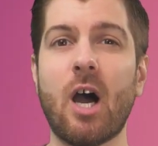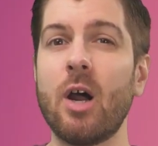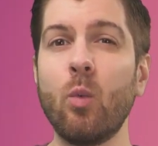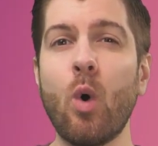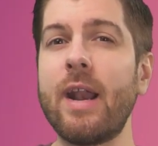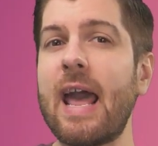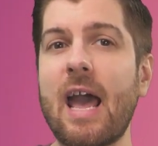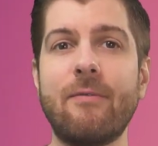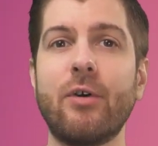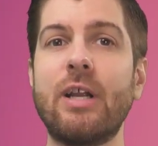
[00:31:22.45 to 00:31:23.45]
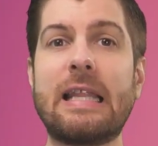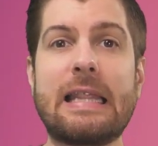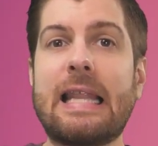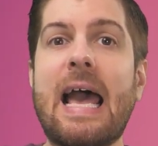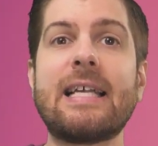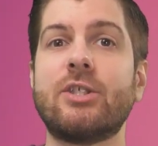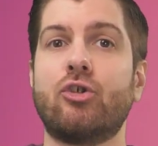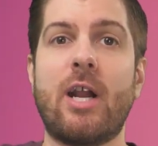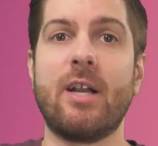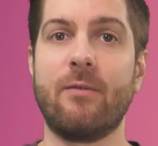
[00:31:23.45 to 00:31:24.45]
on whatever it last
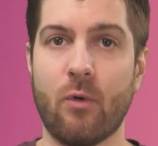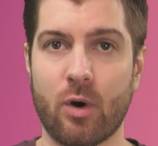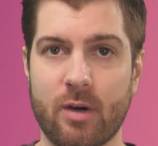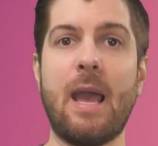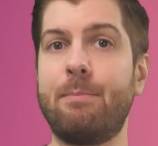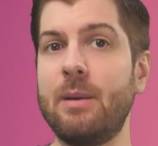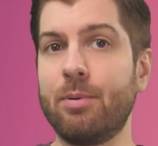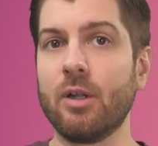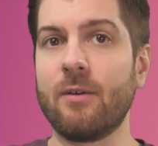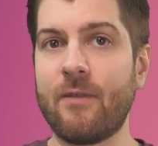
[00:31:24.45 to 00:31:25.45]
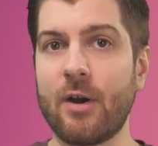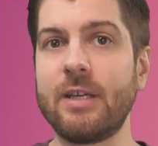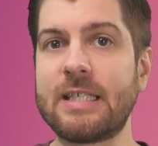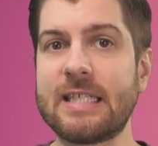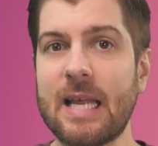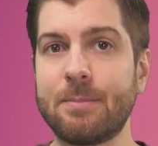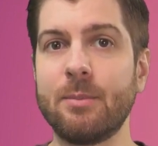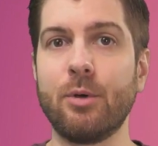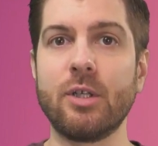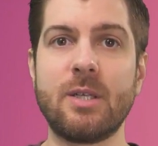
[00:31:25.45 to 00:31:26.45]
traded for. And people are very
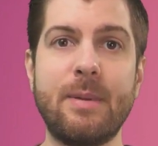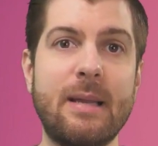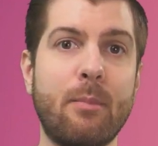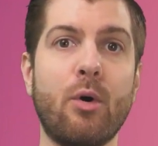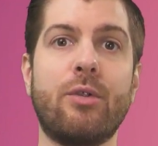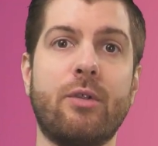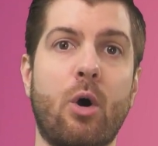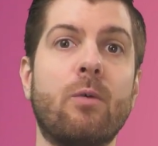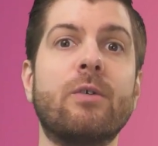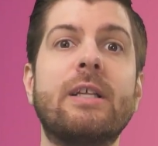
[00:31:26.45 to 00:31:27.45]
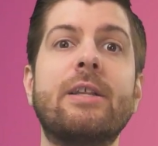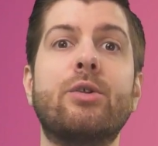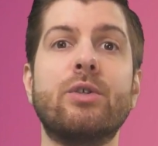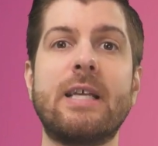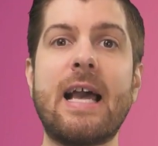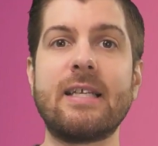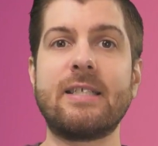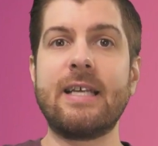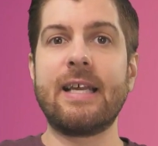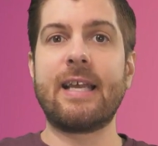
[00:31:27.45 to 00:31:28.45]
susceptible to being both overly
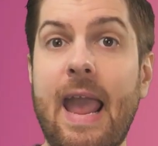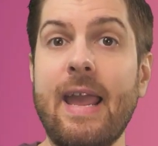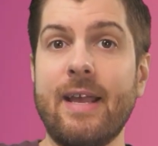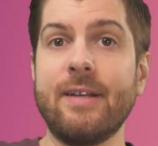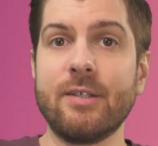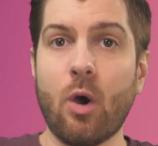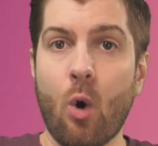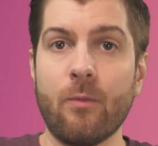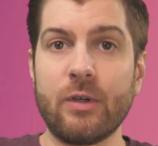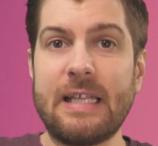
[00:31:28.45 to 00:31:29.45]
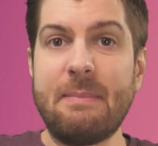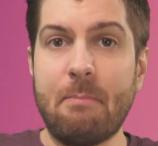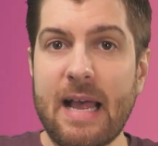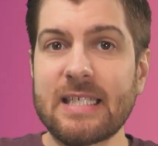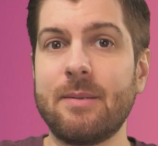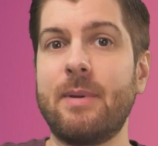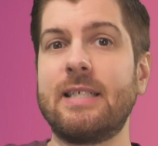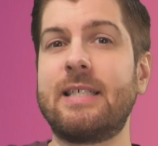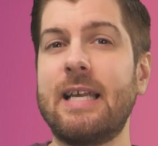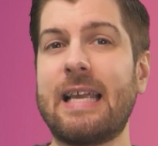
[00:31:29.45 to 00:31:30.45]
enthusiastic and overly
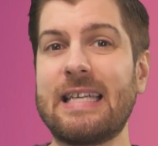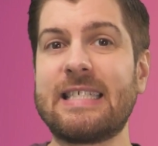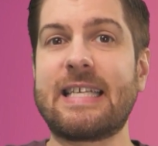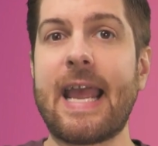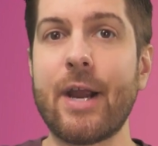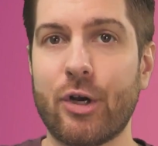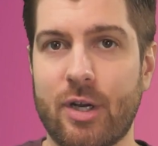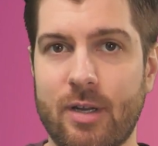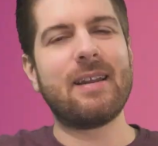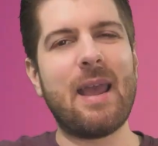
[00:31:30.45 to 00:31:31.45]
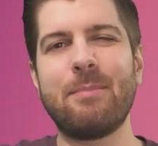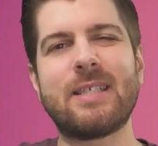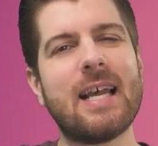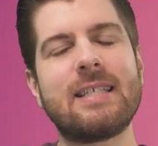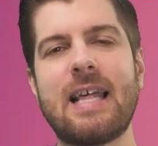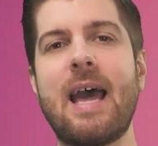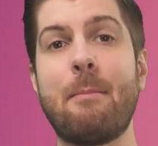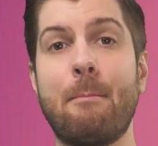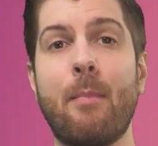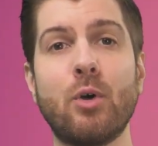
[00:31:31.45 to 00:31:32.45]
pessimistic and scared. And besides that,
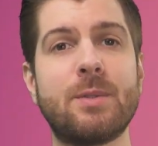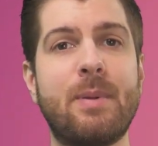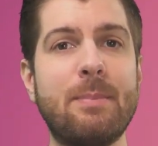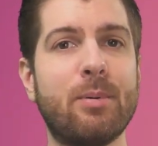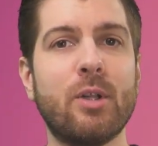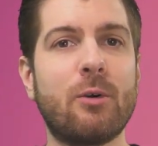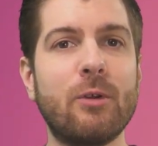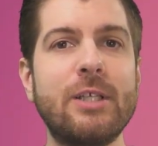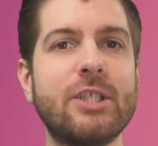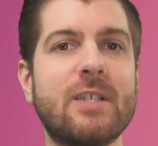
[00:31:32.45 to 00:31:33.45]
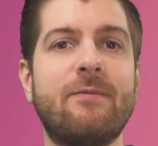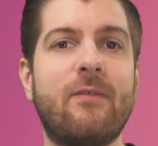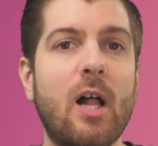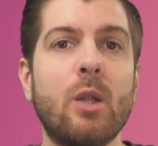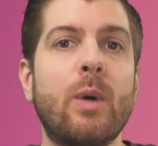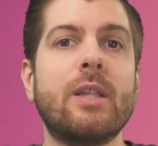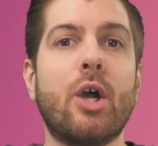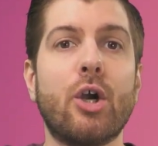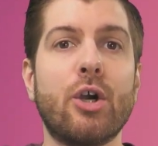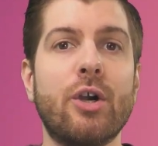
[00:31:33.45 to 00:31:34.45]
most people are really just following the
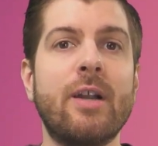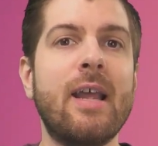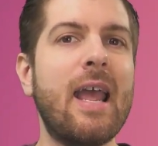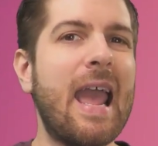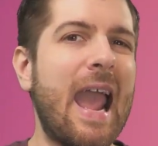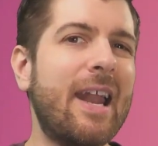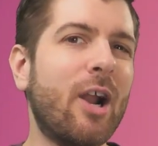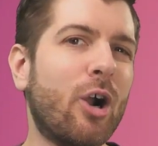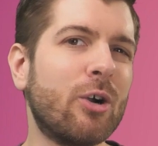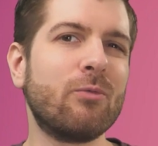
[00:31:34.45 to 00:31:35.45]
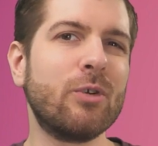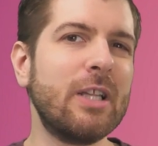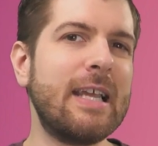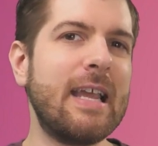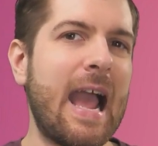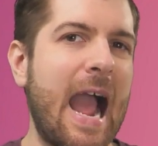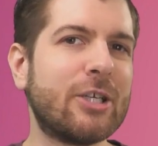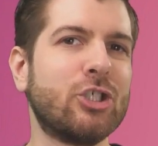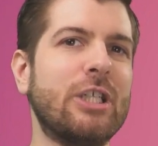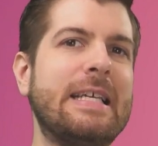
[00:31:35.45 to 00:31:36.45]
herd and aren't really
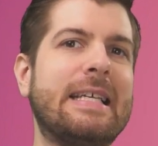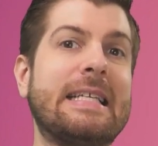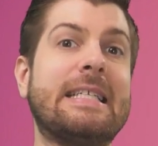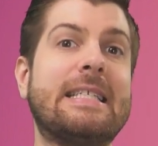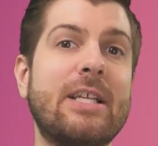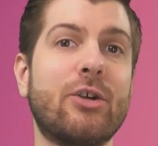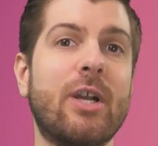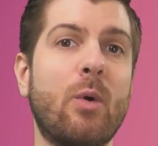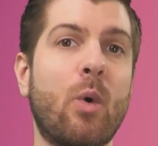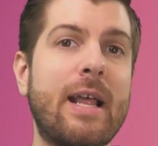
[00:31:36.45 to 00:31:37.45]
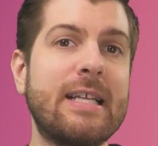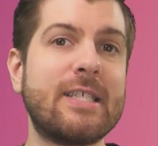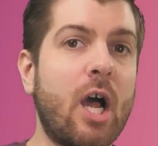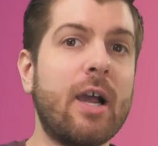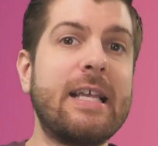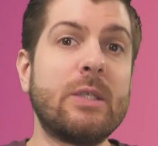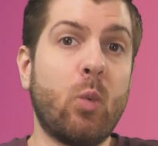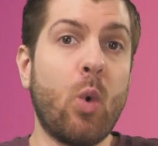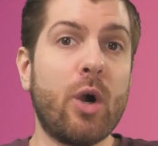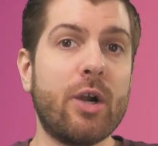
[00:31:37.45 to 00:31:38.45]
actually considering what a stock is
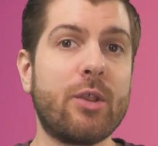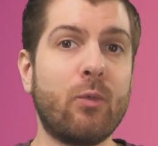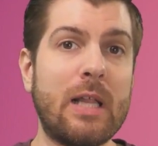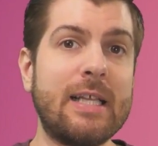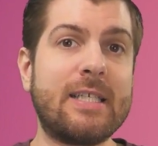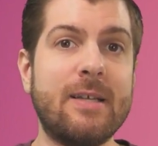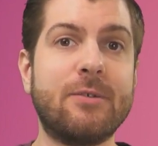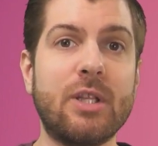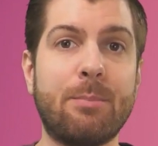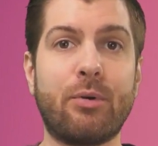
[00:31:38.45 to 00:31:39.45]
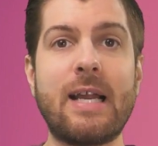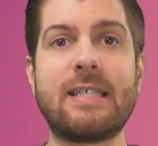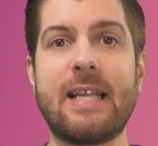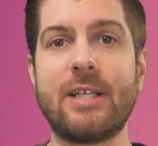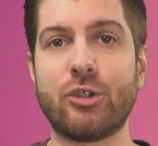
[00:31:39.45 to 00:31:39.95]
worth relative to the price that it's